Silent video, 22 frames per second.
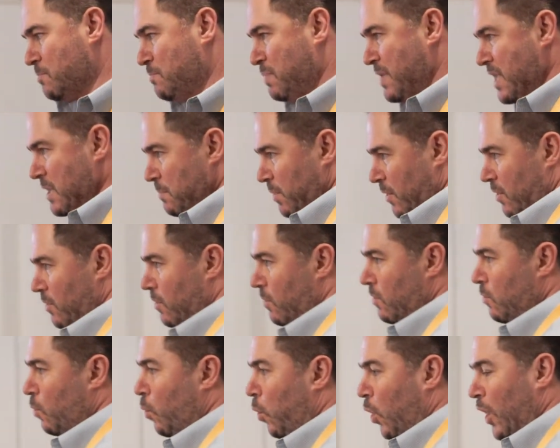of
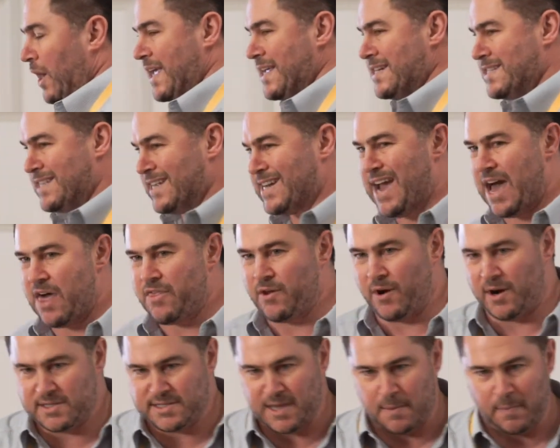people working
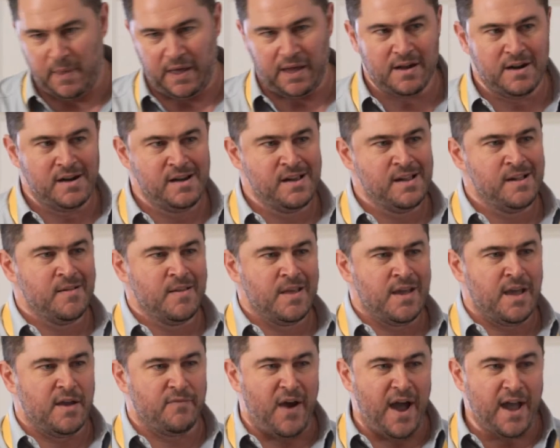together on something?
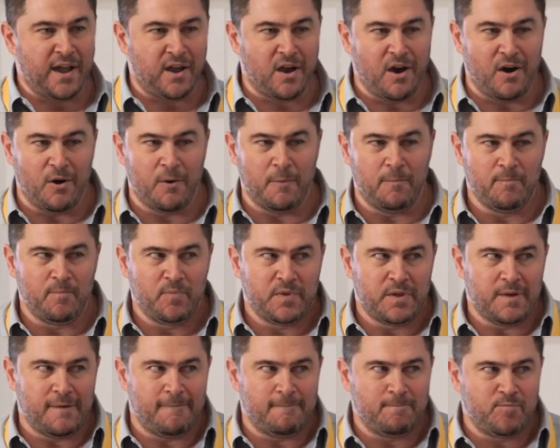If I go,
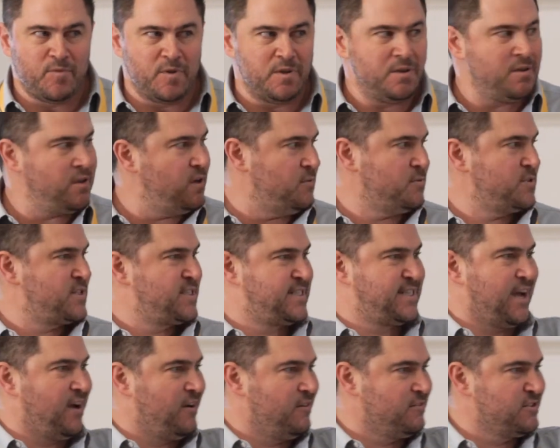
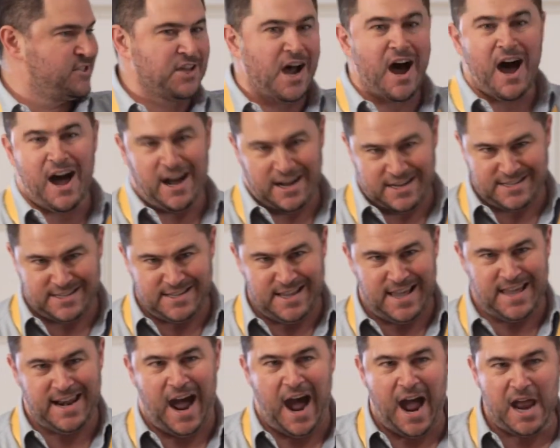sell socks
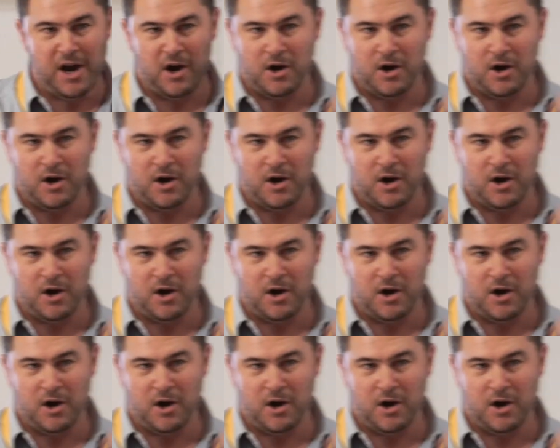and I